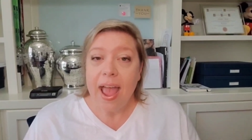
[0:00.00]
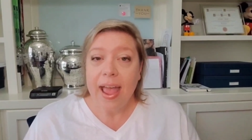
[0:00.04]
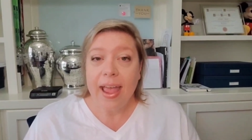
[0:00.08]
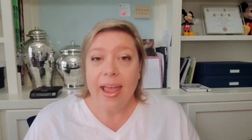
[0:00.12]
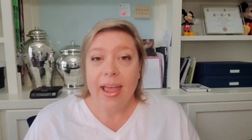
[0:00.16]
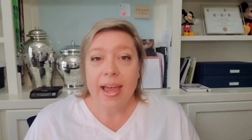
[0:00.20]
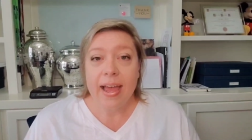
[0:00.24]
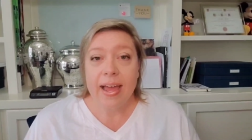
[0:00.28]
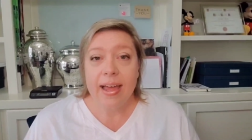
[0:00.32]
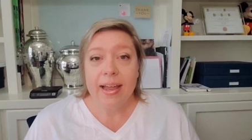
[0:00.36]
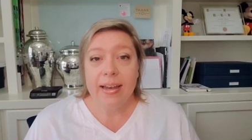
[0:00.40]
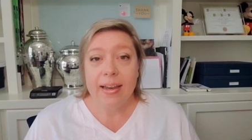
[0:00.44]

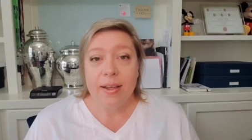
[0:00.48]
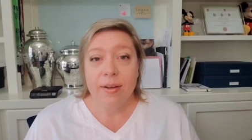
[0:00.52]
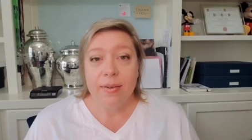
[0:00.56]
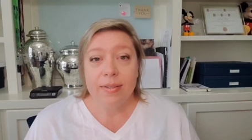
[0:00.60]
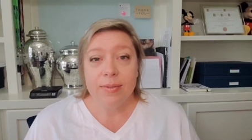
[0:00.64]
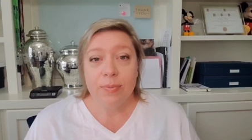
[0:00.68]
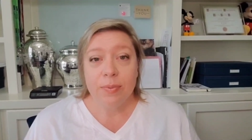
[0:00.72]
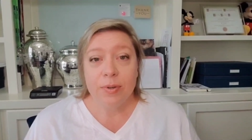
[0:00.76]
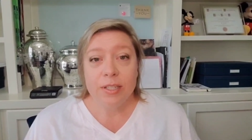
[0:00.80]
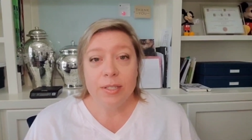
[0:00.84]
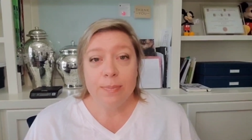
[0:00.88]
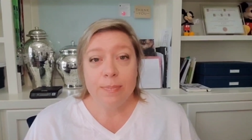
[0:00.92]
And
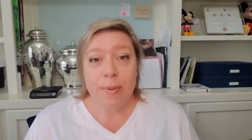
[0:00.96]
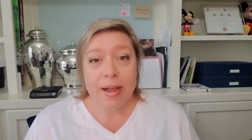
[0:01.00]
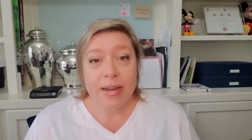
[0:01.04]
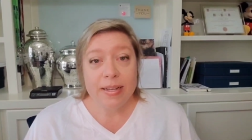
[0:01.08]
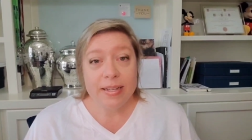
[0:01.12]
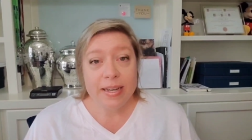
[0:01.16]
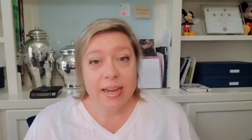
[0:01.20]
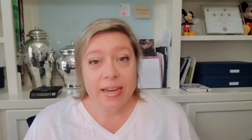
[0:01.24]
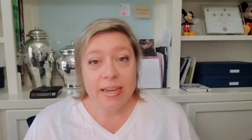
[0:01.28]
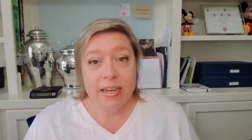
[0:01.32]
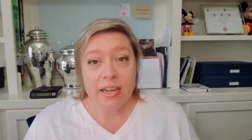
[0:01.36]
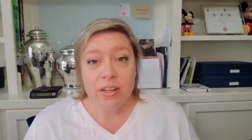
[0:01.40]
it was
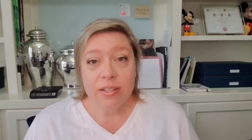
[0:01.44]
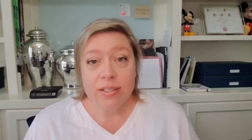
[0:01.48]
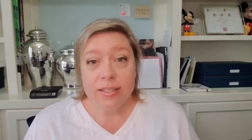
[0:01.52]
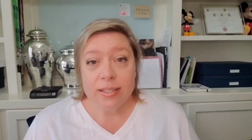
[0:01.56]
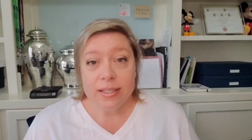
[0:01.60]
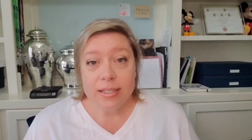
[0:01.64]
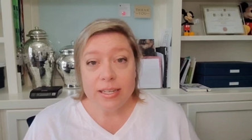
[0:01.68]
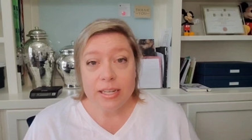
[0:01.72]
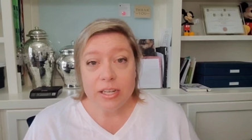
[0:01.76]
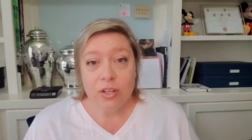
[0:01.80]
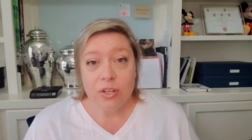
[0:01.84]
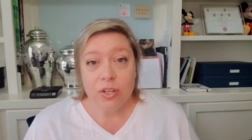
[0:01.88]
by Danielle
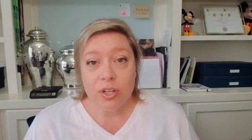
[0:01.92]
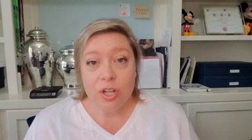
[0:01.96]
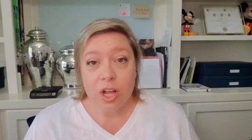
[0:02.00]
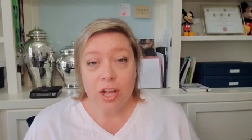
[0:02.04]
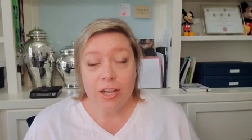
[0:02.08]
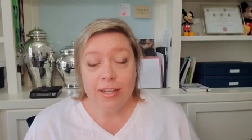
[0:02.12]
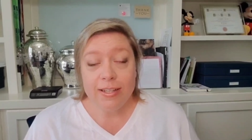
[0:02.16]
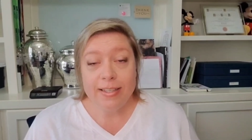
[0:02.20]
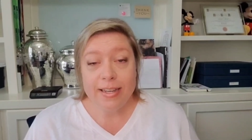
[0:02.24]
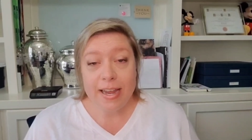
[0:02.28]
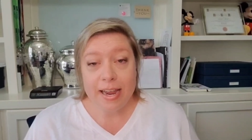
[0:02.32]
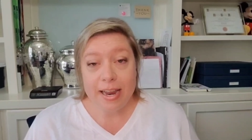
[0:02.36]
Steel
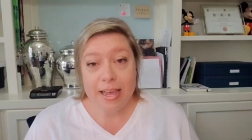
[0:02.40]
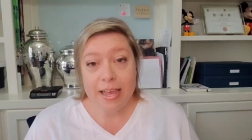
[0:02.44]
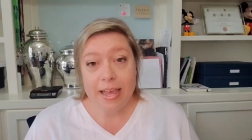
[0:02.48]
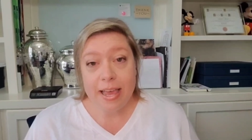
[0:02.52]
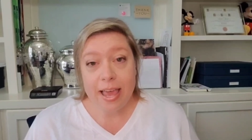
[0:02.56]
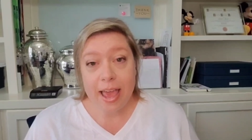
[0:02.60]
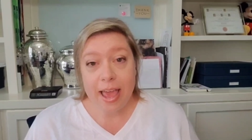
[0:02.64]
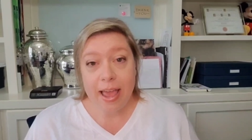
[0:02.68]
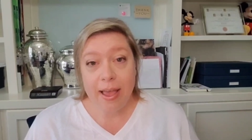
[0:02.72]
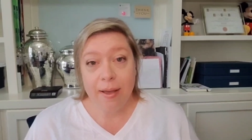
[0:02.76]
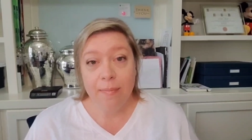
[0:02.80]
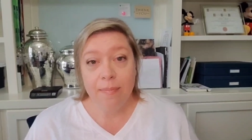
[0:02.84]
called
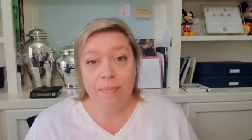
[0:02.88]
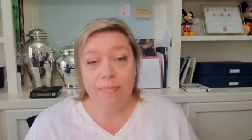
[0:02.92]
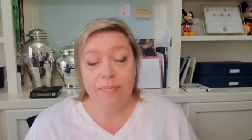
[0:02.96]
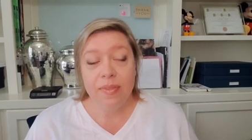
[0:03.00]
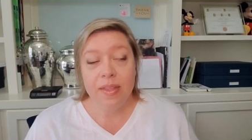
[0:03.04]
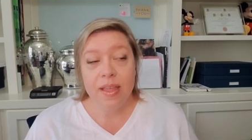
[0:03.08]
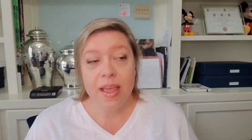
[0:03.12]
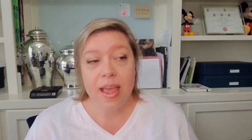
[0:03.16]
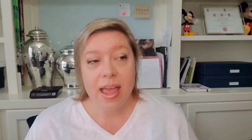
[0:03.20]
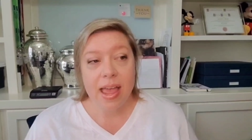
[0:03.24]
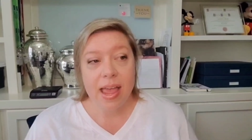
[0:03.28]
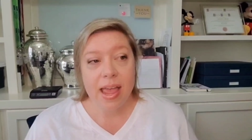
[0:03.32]
Dating Game.
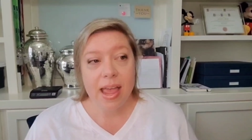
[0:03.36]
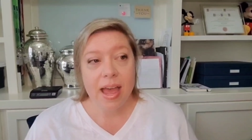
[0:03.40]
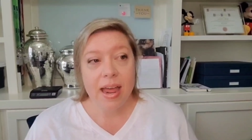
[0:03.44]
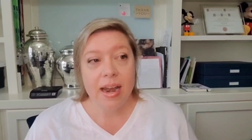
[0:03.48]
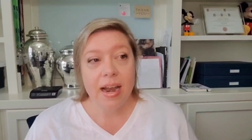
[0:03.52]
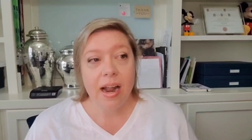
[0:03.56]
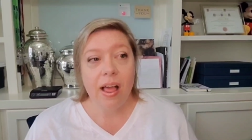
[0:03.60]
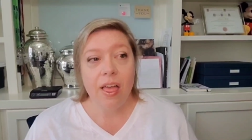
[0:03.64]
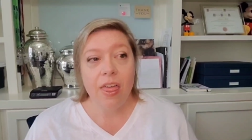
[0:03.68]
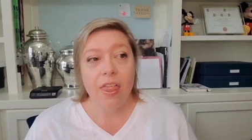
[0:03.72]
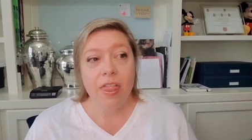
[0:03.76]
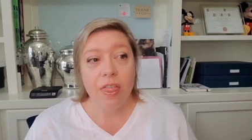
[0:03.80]

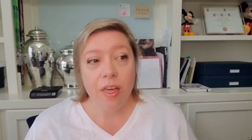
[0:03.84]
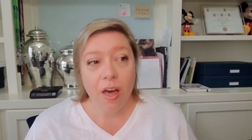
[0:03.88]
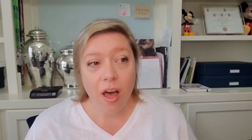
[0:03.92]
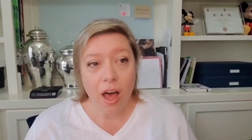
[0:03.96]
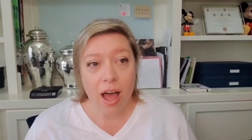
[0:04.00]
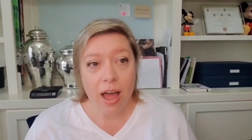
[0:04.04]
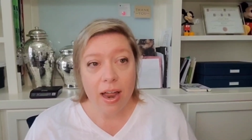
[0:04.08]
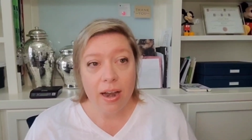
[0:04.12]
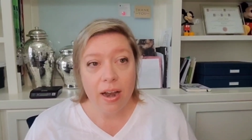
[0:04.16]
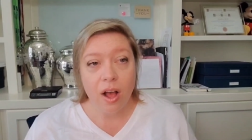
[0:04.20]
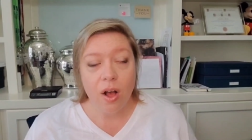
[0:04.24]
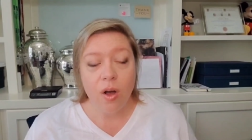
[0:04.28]
And I
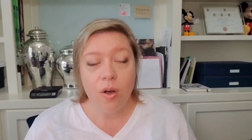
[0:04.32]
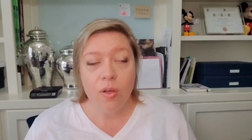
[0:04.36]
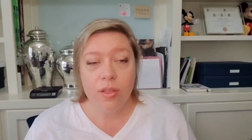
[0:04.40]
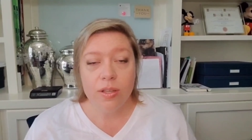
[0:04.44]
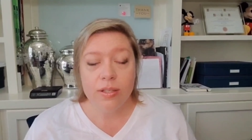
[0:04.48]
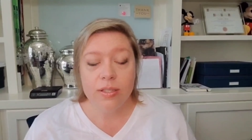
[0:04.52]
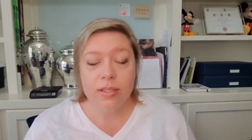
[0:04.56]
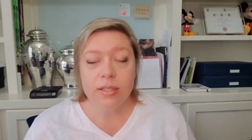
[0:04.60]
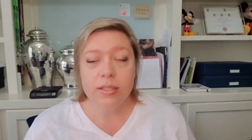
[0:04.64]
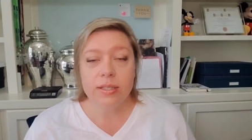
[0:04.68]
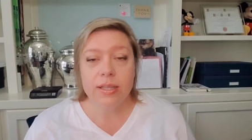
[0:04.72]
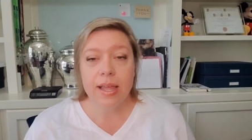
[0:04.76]
thought, oh,
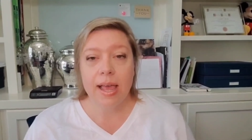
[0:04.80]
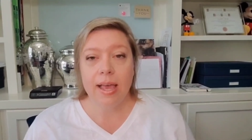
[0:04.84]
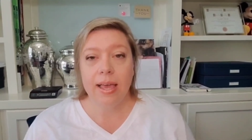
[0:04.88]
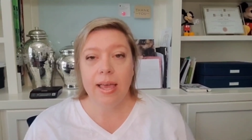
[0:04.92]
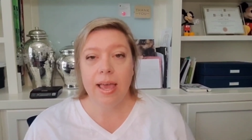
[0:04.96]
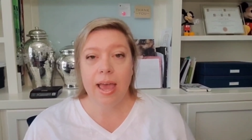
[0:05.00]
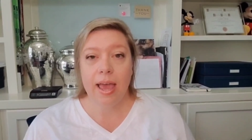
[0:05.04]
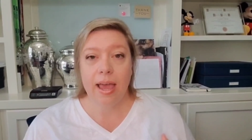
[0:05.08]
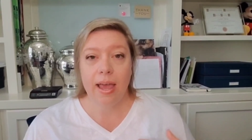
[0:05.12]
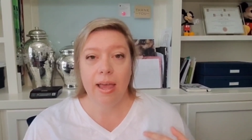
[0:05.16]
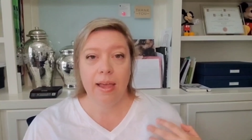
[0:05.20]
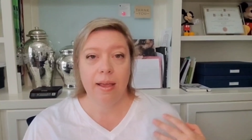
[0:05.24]
this is
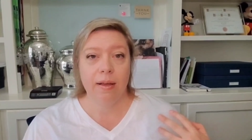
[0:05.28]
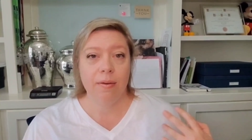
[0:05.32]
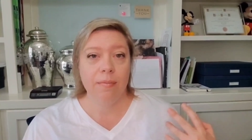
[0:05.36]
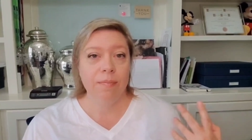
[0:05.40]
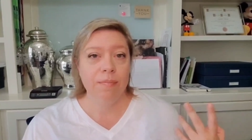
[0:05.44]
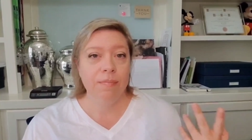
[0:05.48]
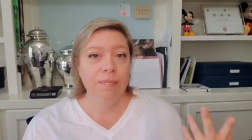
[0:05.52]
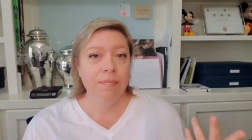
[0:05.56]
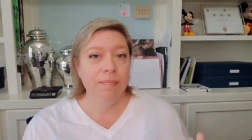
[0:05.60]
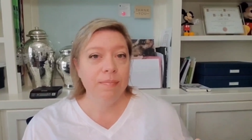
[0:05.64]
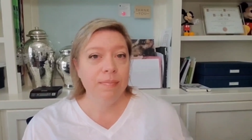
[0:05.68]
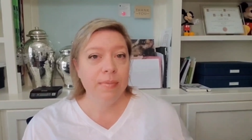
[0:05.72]
like
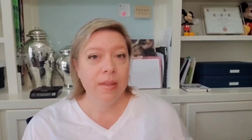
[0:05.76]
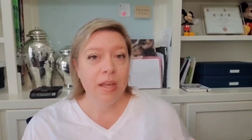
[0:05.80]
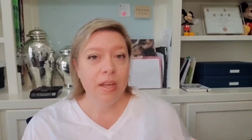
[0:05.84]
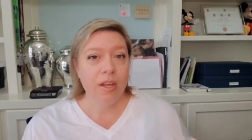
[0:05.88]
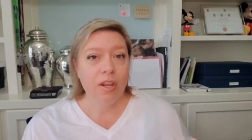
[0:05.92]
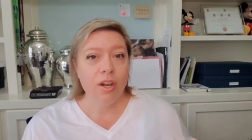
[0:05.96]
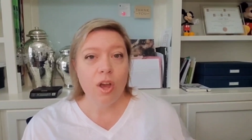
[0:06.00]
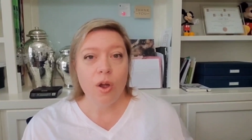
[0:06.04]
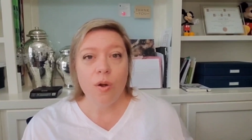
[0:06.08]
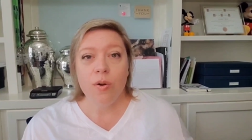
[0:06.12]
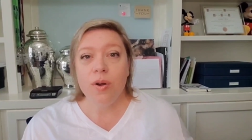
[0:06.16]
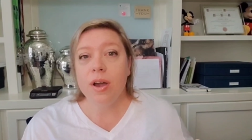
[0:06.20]
a,
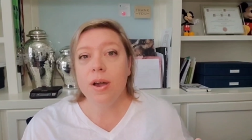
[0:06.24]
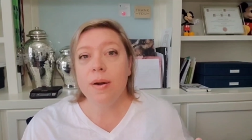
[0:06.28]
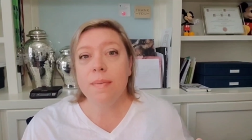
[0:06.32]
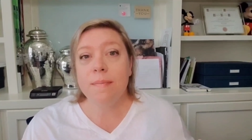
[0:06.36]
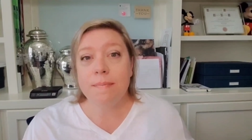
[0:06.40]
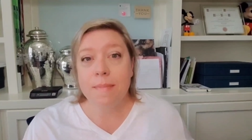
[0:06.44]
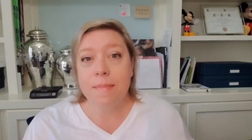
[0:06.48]
you know,